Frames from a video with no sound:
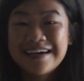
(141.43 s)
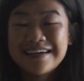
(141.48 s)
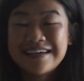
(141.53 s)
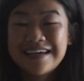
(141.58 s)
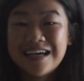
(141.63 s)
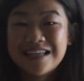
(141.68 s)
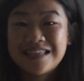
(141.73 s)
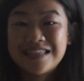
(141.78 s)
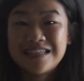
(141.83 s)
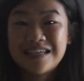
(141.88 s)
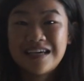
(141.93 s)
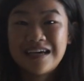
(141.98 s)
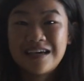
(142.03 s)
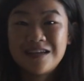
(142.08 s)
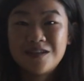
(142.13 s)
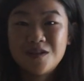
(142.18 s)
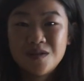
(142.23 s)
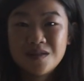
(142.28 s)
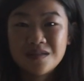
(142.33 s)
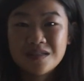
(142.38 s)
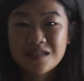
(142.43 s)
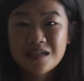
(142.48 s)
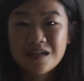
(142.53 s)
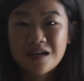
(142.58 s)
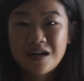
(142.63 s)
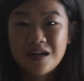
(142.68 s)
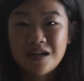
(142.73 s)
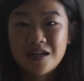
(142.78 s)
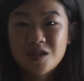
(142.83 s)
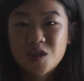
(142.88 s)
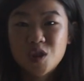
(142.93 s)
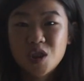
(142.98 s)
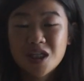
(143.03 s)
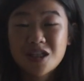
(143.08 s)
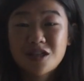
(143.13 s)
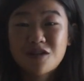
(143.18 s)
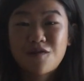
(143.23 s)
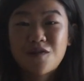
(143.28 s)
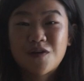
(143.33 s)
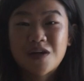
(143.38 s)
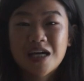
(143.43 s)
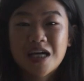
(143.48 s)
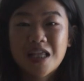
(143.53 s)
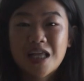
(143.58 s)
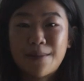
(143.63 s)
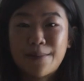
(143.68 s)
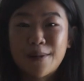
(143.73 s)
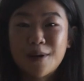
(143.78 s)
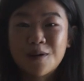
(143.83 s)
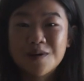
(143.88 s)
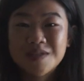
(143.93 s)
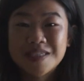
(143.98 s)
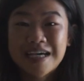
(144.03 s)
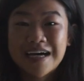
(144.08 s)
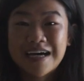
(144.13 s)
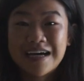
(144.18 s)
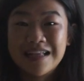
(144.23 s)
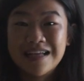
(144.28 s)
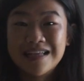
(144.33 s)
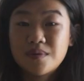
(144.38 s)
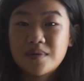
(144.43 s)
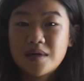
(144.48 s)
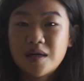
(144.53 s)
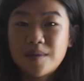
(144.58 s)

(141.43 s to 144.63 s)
get a tourist card just for the Galapagos Island.